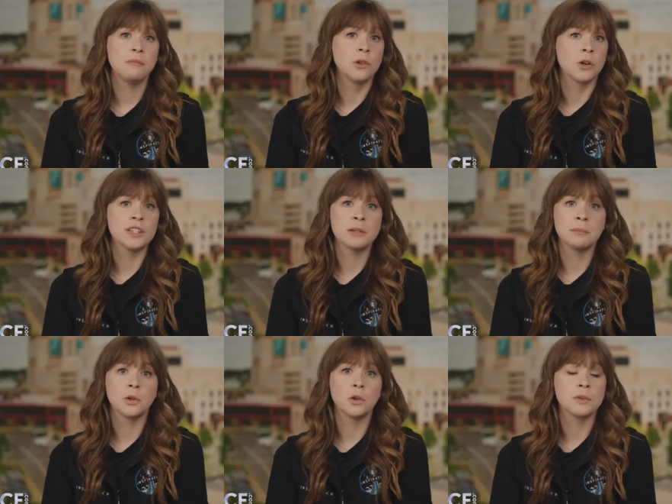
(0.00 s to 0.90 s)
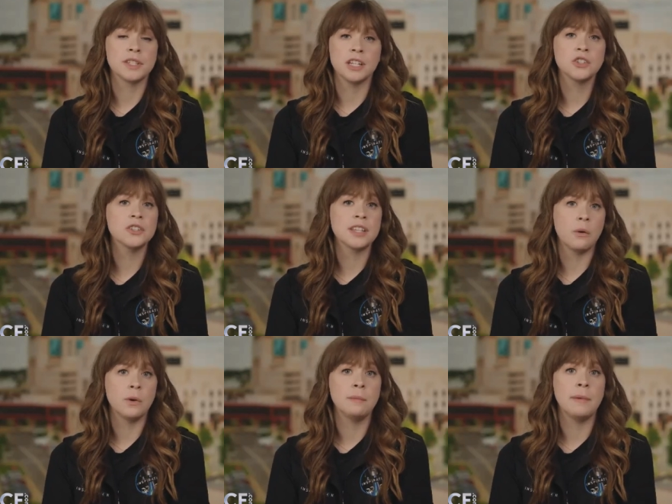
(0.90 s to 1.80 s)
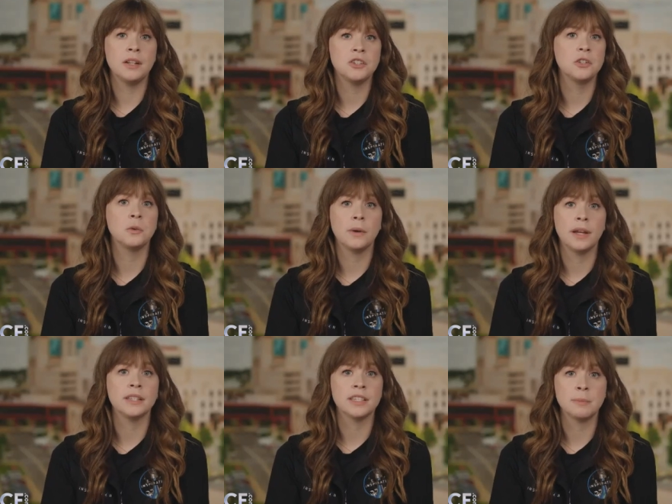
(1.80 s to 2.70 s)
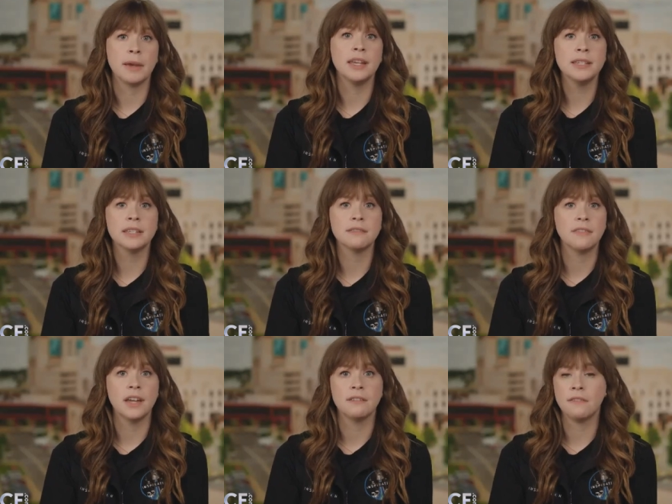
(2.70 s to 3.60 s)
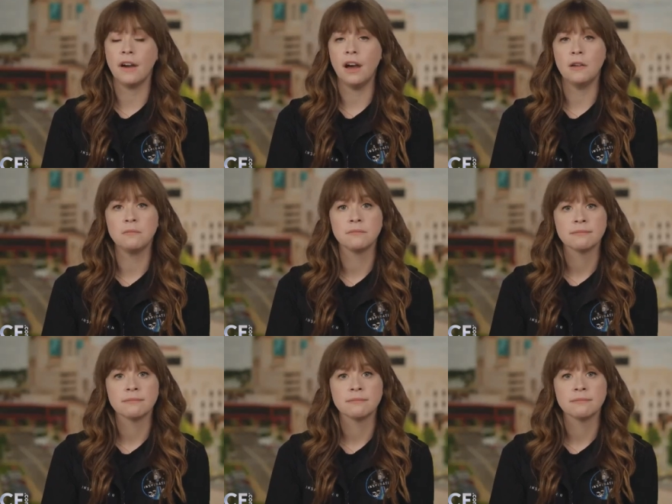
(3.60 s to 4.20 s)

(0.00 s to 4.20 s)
learned some little procedures that we may do in space if if um,